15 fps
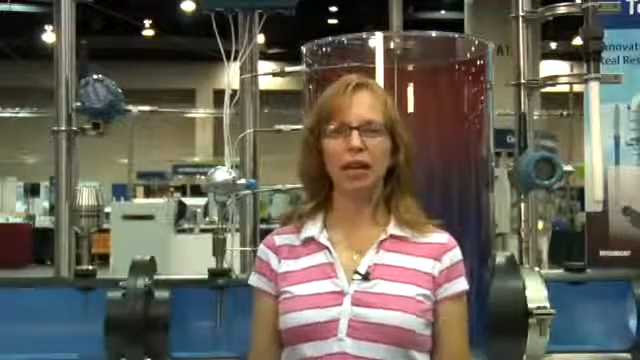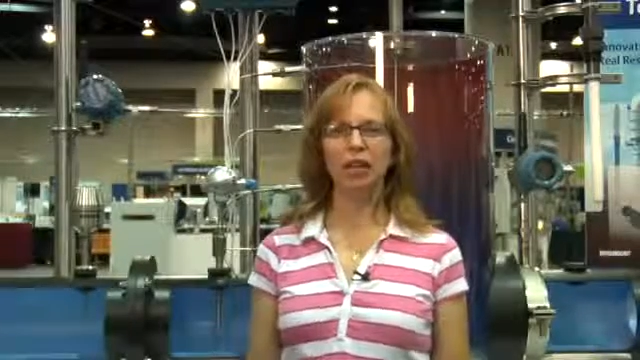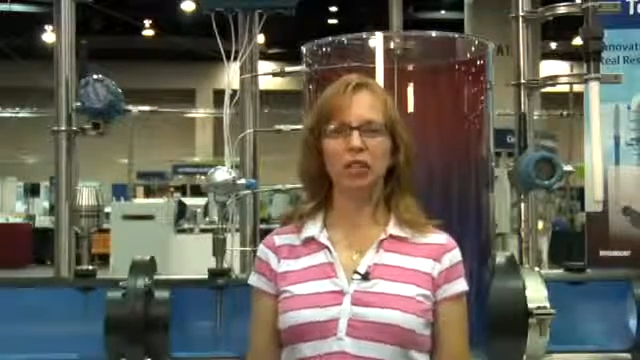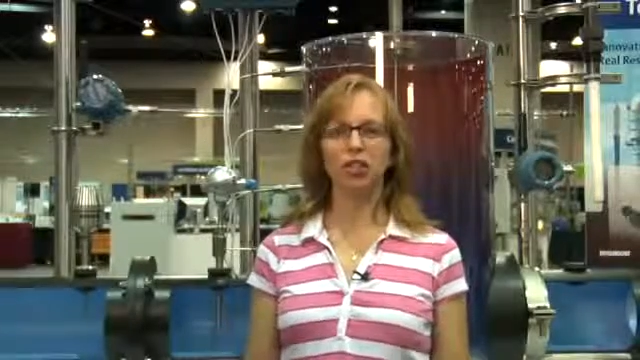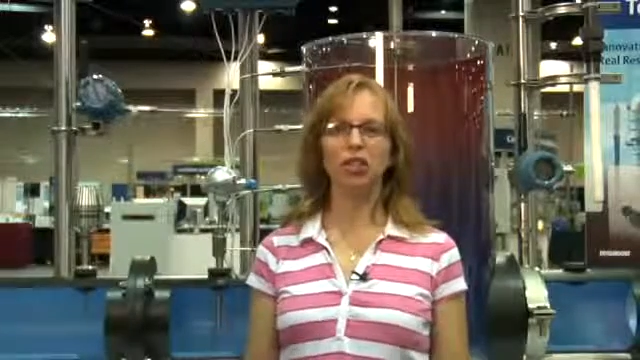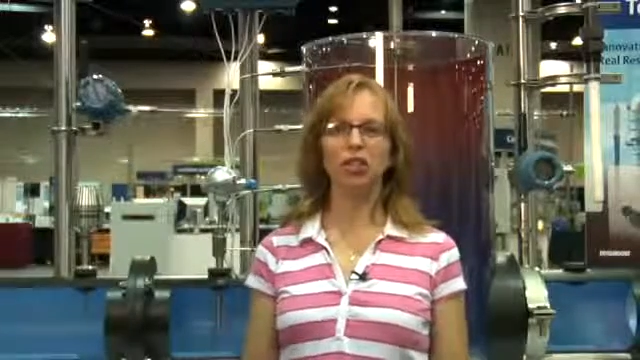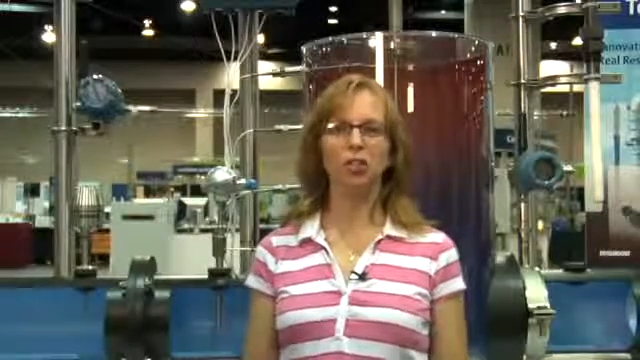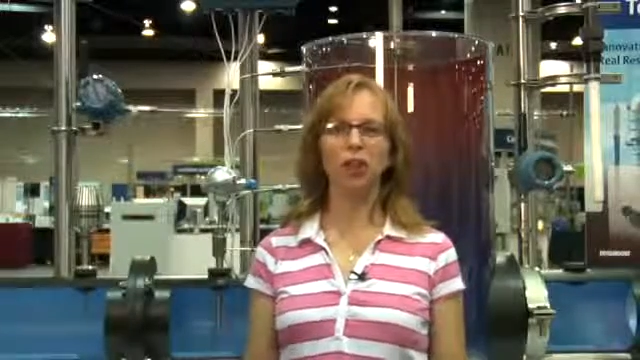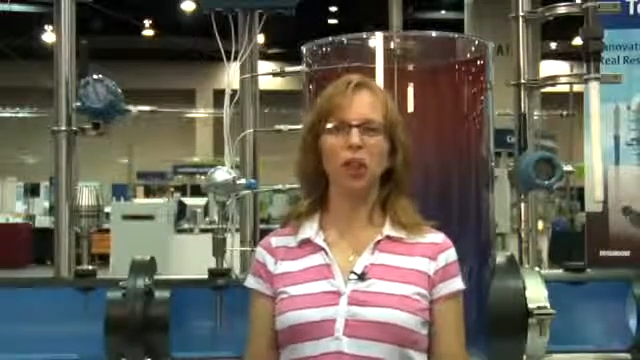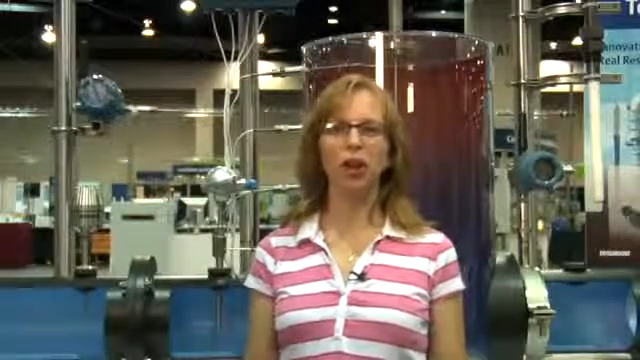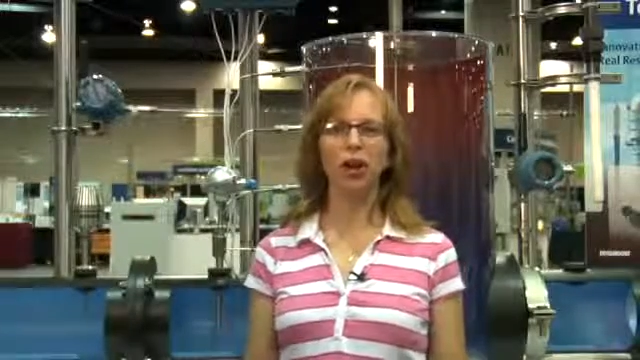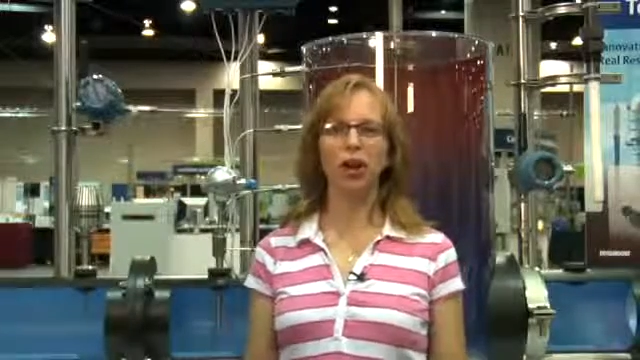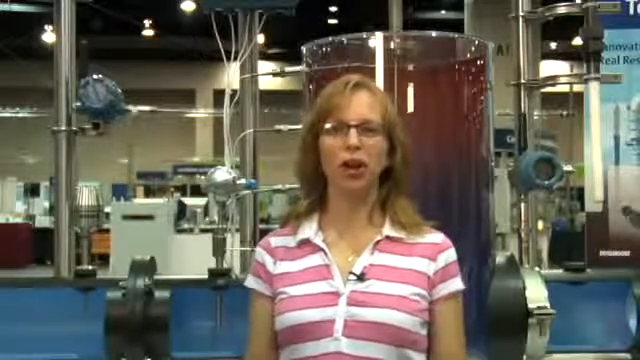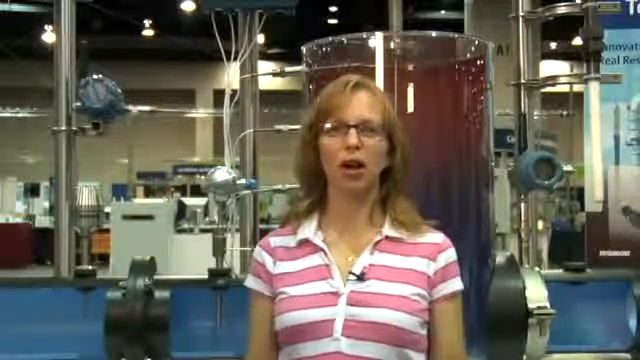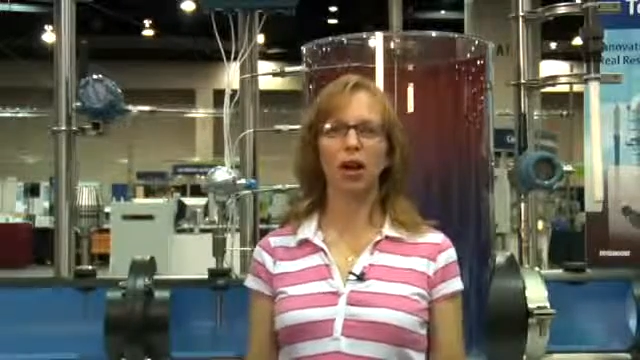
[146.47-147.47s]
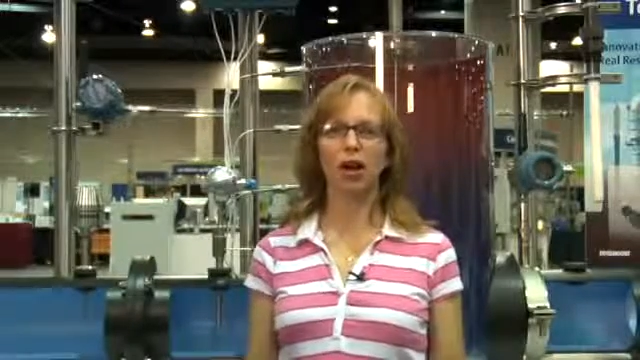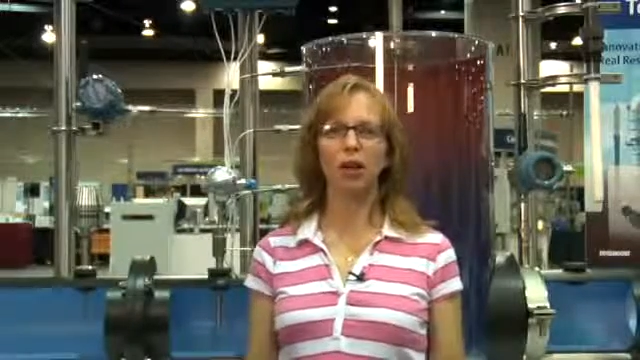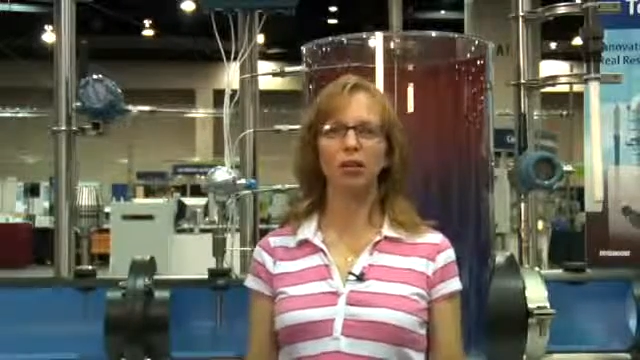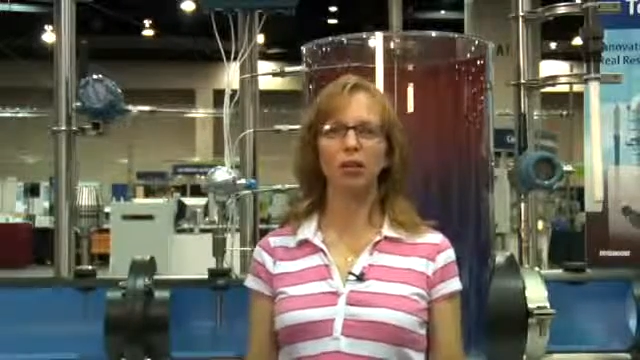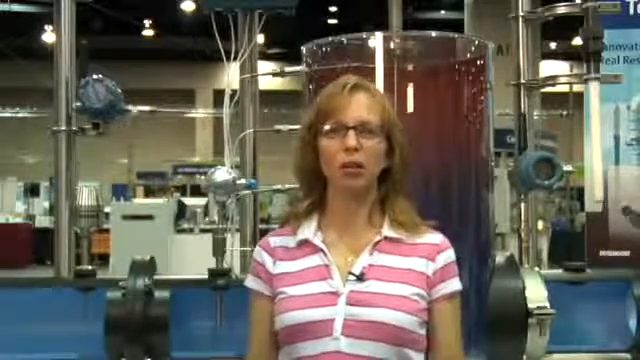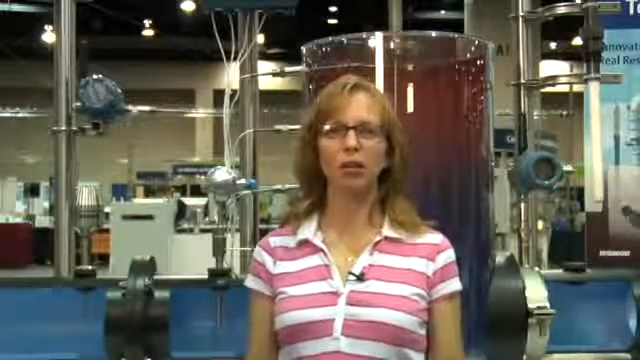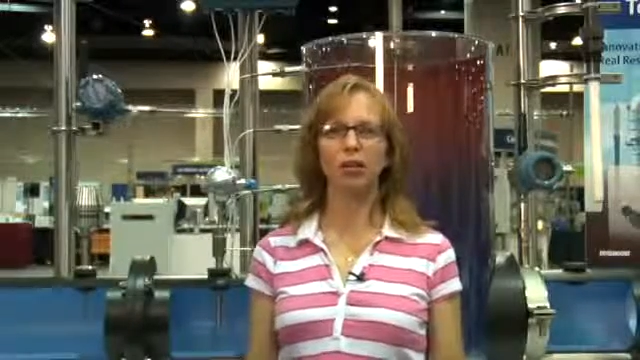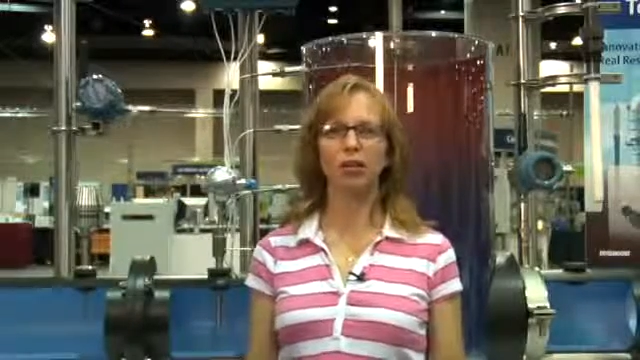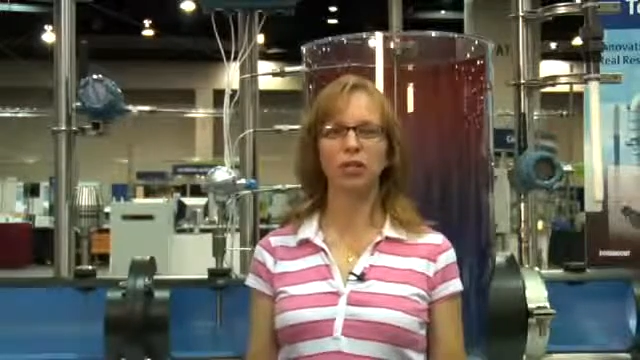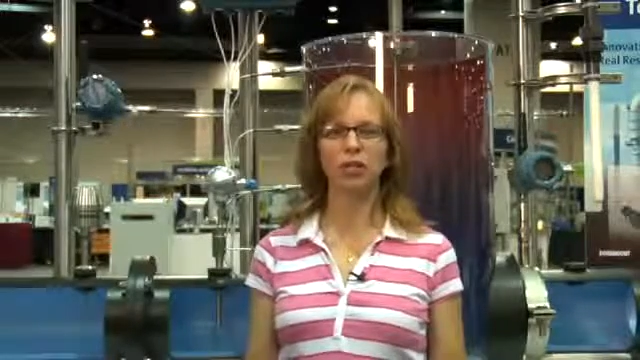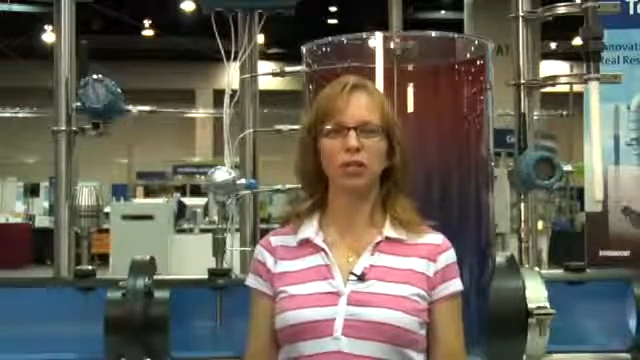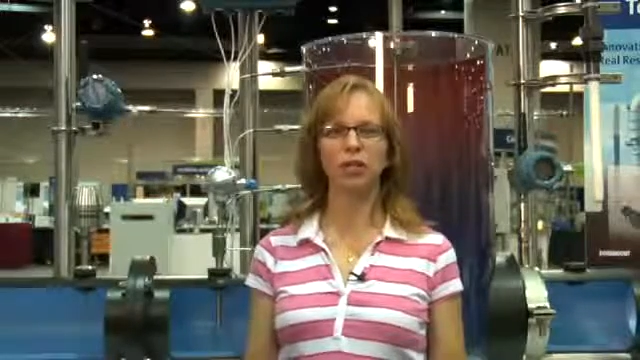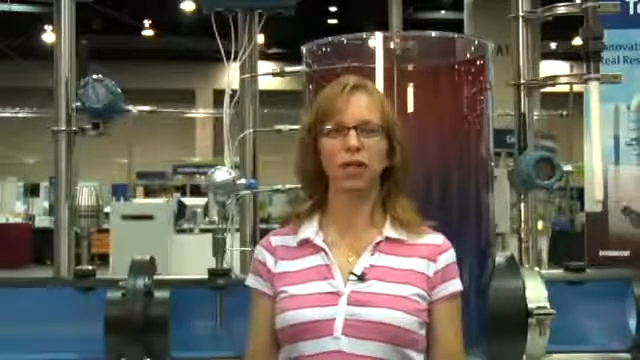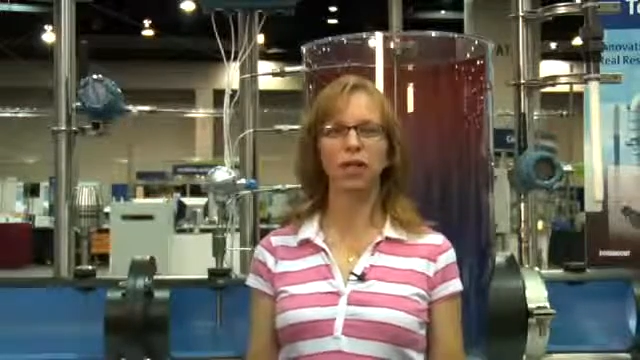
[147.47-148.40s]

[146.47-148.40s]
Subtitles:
to support all of those